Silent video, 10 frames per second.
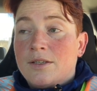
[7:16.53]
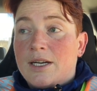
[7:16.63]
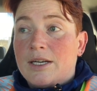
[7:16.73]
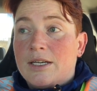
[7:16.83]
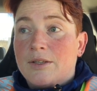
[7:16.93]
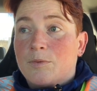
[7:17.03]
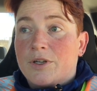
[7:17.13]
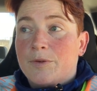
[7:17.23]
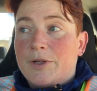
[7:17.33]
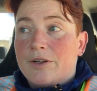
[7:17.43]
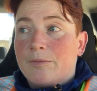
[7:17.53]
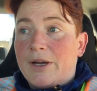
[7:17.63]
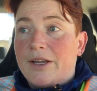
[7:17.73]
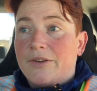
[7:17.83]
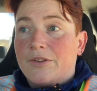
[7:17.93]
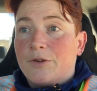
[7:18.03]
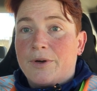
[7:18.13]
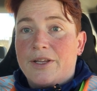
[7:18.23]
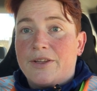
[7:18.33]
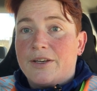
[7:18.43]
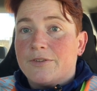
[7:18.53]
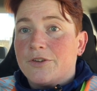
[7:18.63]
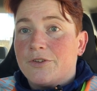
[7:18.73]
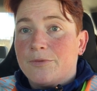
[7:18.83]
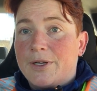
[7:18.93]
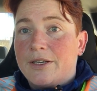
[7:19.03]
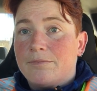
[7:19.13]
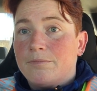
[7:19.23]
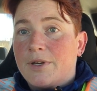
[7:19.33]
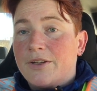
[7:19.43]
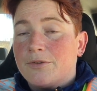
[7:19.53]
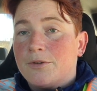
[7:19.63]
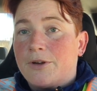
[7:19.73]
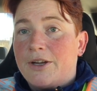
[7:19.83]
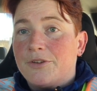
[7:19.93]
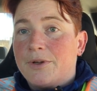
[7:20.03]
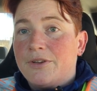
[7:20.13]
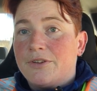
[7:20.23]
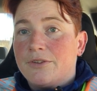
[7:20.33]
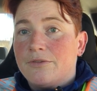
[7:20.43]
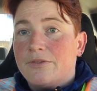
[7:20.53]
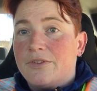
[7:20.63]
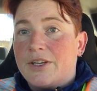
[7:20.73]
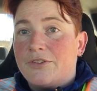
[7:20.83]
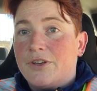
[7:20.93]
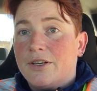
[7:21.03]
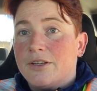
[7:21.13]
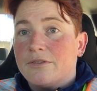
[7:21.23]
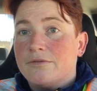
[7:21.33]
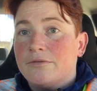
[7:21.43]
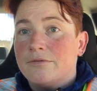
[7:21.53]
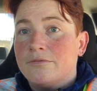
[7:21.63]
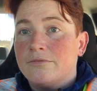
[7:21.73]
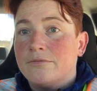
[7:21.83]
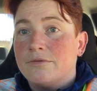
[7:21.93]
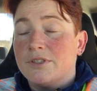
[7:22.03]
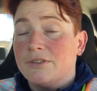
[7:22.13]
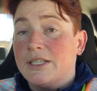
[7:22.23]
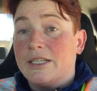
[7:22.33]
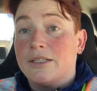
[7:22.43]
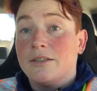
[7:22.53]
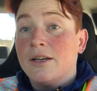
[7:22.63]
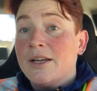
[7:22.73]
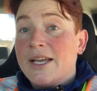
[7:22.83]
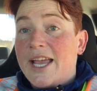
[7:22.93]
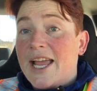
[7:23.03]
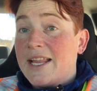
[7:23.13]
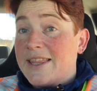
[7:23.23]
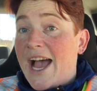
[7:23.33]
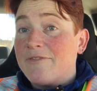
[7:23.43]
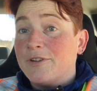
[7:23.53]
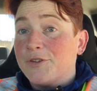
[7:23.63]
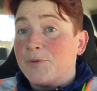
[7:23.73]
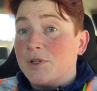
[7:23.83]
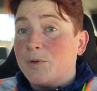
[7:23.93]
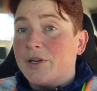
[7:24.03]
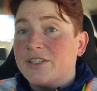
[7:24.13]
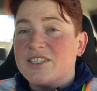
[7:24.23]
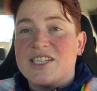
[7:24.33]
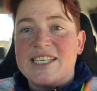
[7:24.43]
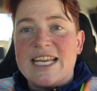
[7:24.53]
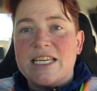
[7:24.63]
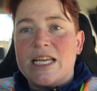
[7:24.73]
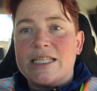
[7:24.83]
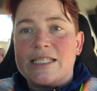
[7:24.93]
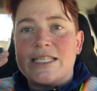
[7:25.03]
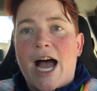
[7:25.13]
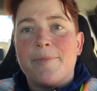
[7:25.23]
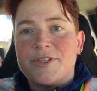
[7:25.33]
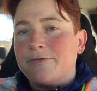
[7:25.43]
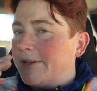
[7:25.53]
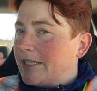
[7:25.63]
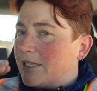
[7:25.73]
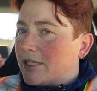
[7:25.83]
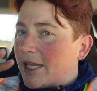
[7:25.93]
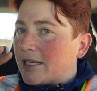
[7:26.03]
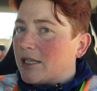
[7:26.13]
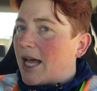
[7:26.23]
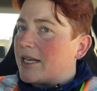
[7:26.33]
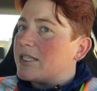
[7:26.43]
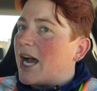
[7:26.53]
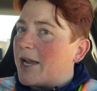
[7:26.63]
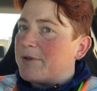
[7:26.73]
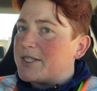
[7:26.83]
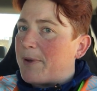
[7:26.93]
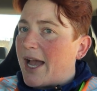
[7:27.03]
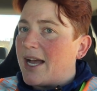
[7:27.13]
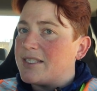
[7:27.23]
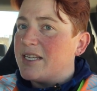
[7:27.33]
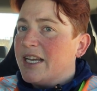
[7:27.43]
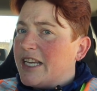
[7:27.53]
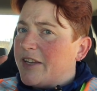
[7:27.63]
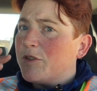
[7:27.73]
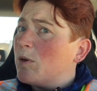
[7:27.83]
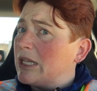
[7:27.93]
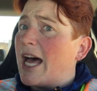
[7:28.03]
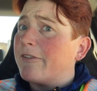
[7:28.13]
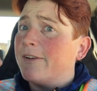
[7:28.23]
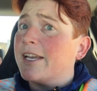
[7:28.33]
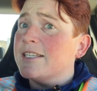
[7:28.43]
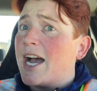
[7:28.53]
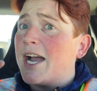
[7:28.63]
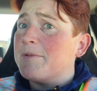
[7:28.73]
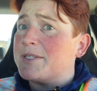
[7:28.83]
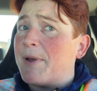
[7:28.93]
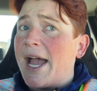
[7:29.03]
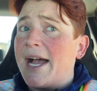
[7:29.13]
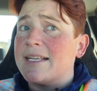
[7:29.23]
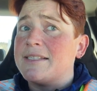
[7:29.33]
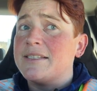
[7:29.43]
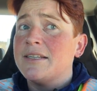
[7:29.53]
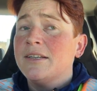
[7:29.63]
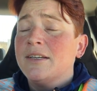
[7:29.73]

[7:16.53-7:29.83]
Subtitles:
gonna be on the 20th anniversary of my high school graduation next year. So, like, that feels really weird, just because it stops feeling like a lot of time has passed, even though a lot of fucking time has passed.